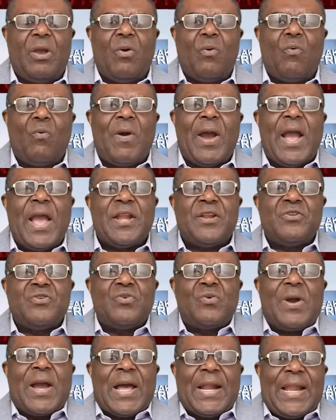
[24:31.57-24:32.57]
Why do
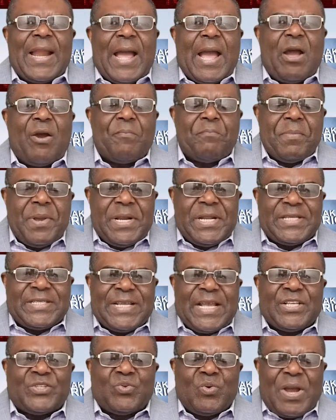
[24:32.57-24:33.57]
you allow
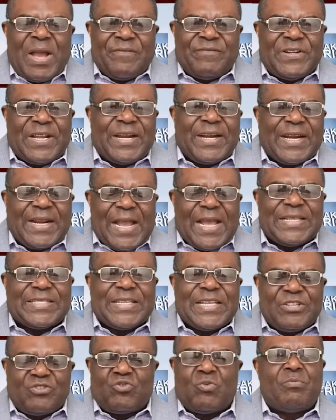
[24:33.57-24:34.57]
ministers to have direct
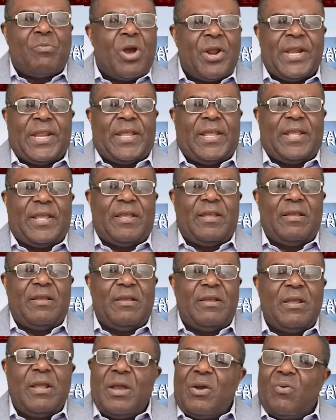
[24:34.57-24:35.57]
access to money?
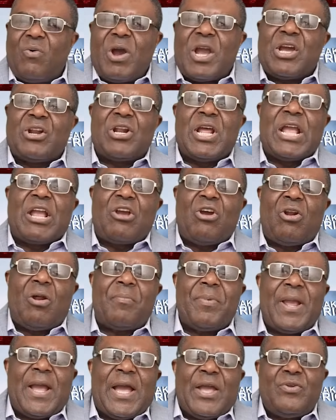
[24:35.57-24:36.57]
What kind of
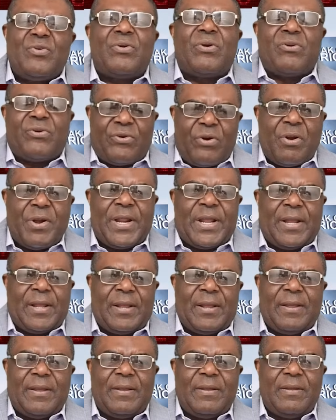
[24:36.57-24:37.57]
economy are you running?
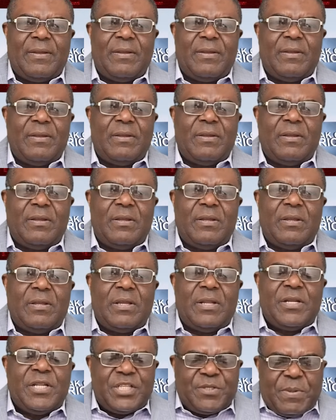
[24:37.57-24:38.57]

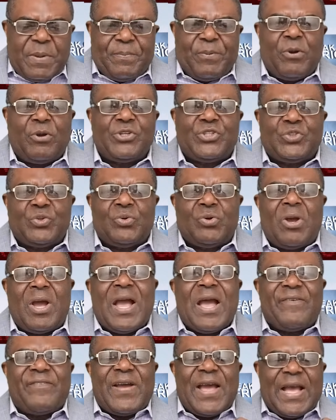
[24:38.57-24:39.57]
These people should
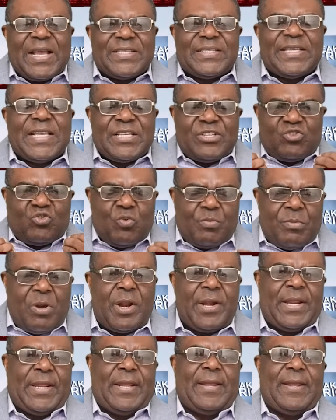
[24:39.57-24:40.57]
not have access to
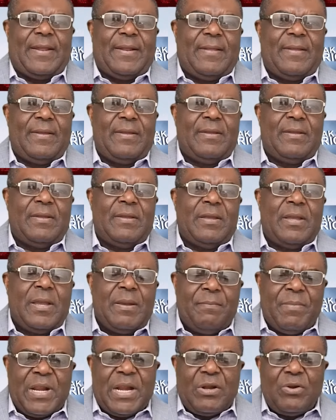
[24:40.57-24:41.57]
money.
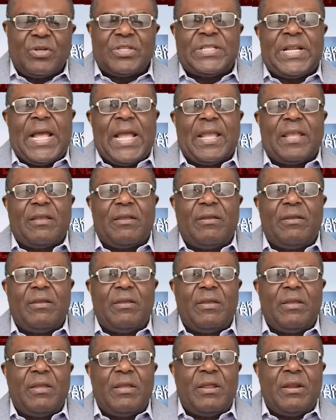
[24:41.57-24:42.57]
But it looks like
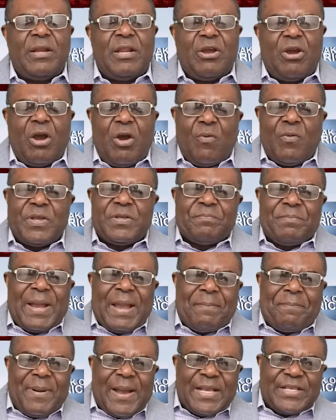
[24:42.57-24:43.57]
they always
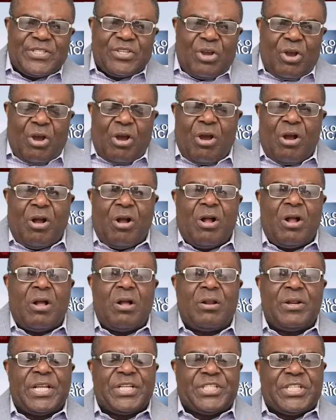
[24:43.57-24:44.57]
bypass
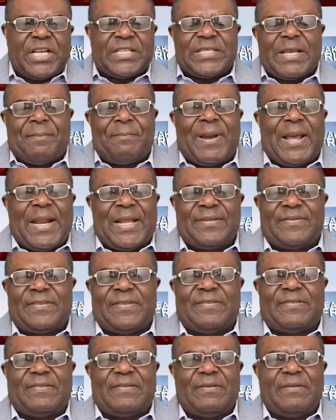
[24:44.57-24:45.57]
all the checks and
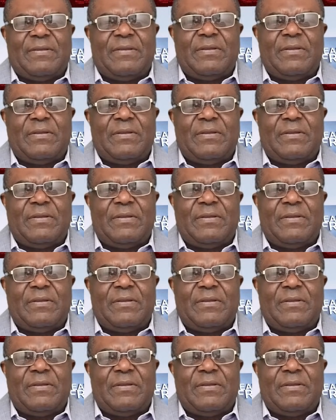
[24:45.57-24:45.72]
balances.